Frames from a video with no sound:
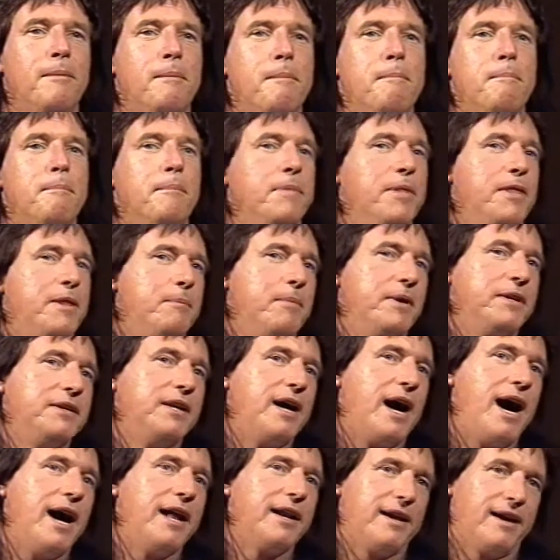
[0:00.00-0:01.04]
the
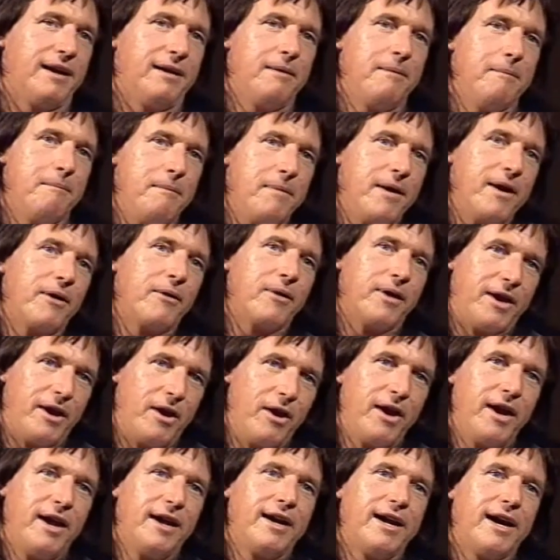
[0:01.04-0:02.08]
Madonna, Mary,
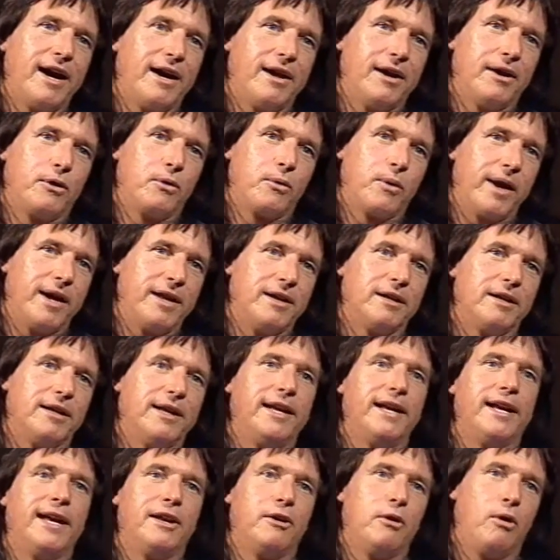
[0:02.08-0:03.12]

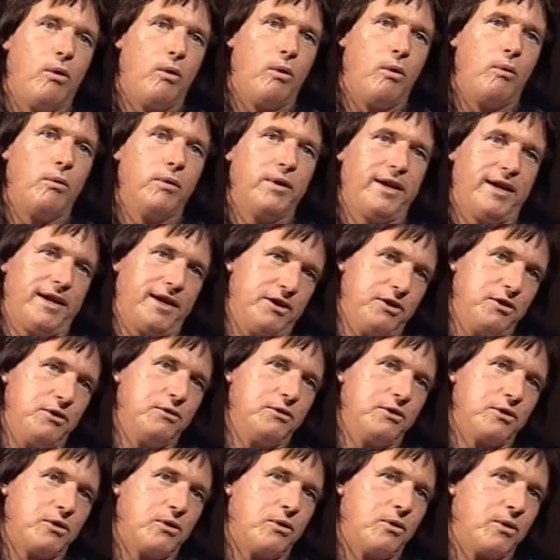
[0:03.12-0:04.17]
cradling and holding a
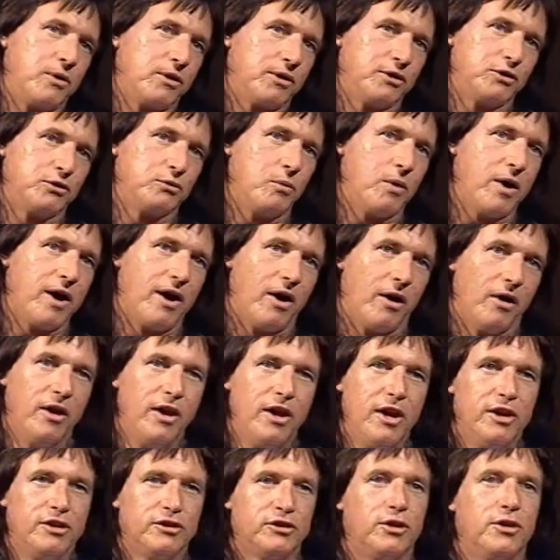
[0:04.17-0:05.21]
unicorn as well.
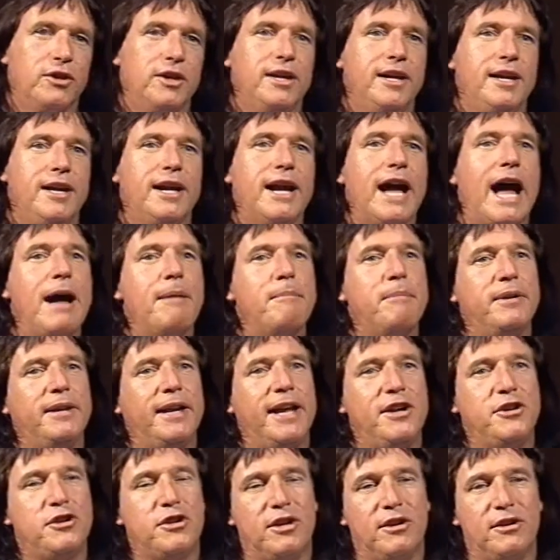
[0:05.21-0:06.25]
So the
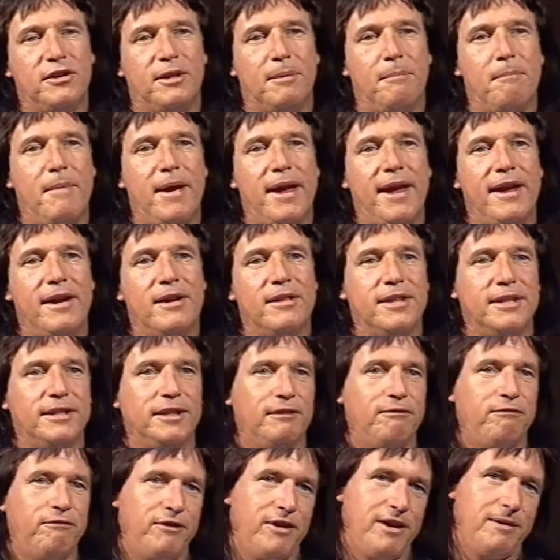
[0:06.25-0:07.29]
combination of the male and the
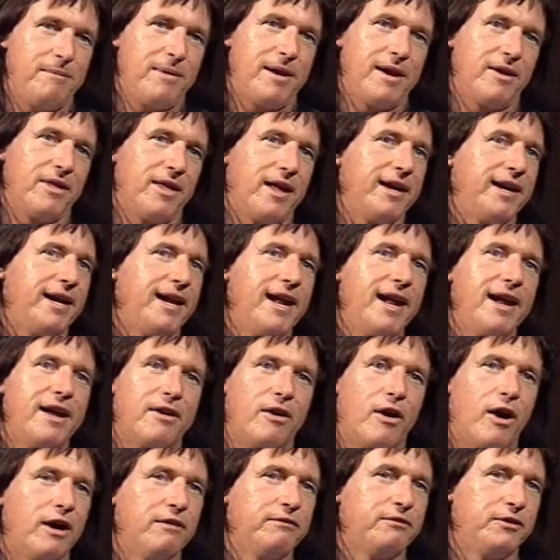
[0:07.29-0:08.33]
female, again,
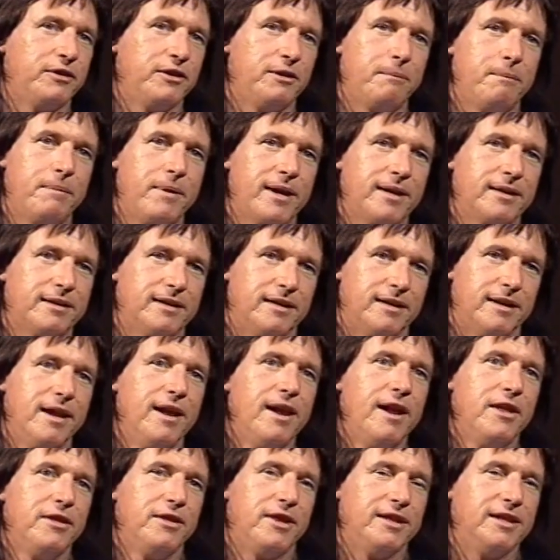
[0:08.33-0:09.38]
often depicted.
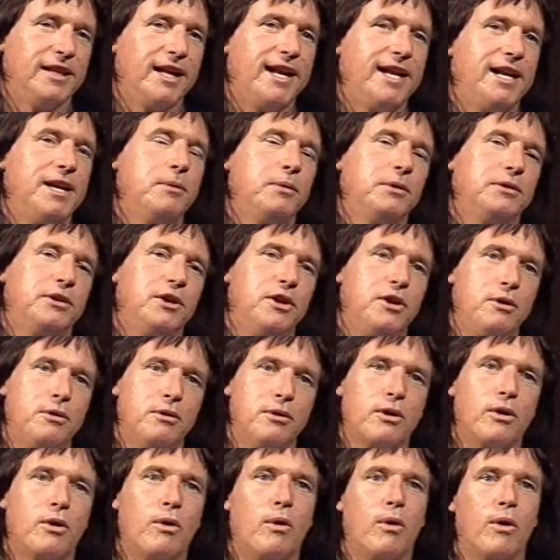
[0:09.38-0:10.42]
The lady with the
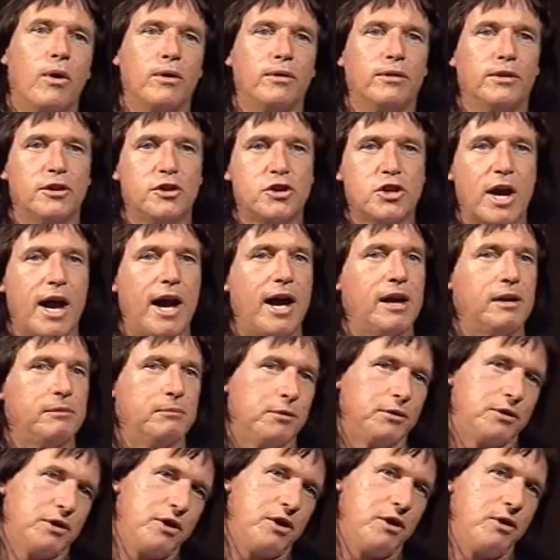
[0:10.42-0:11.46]
unicorn, the child
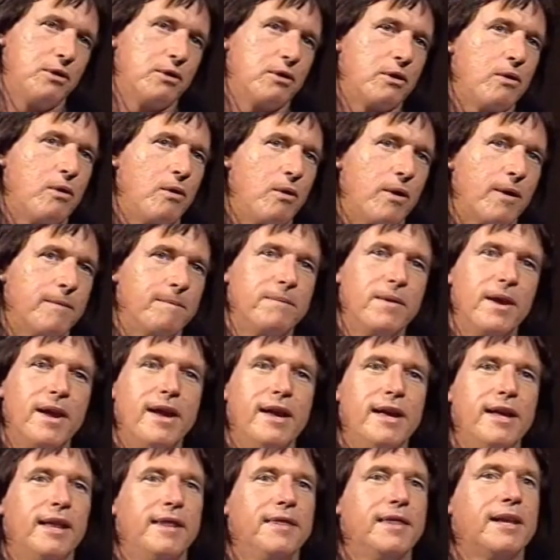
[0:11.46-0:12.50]
with the unicorn,
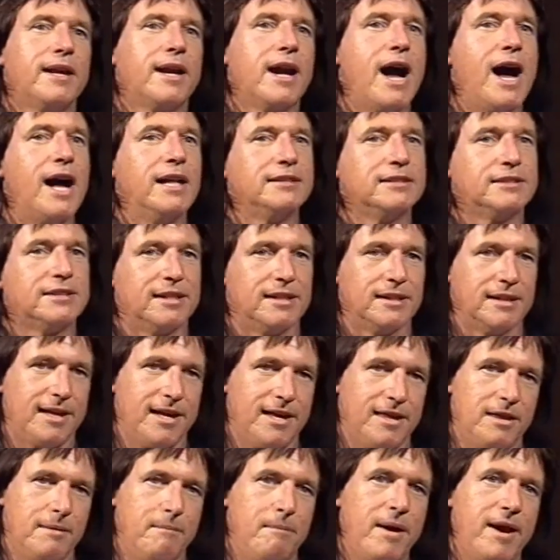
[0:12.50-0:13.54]
constantly
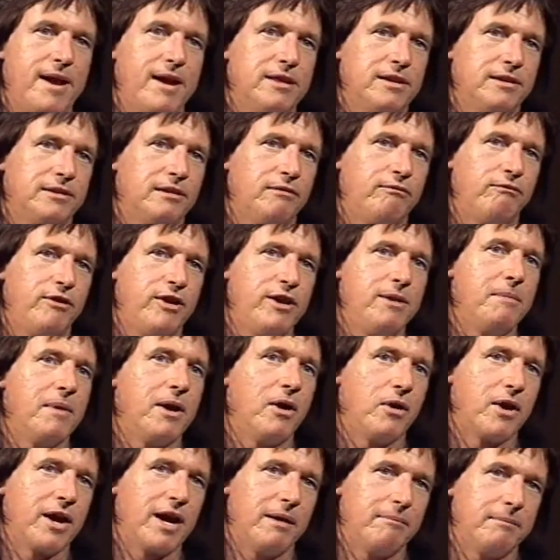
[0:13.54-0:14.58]
the male and the
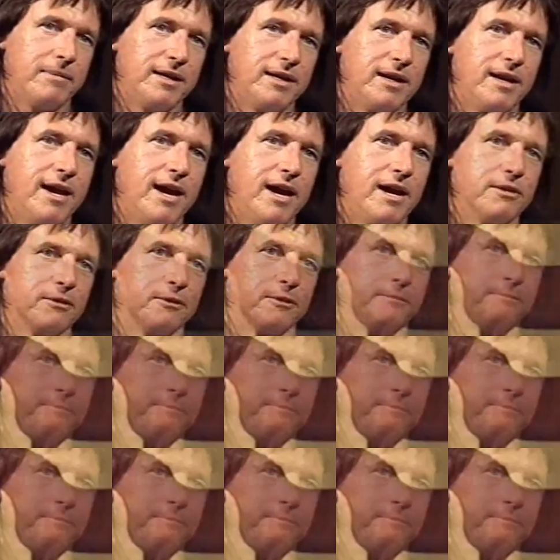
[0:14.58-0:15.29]
female coming together.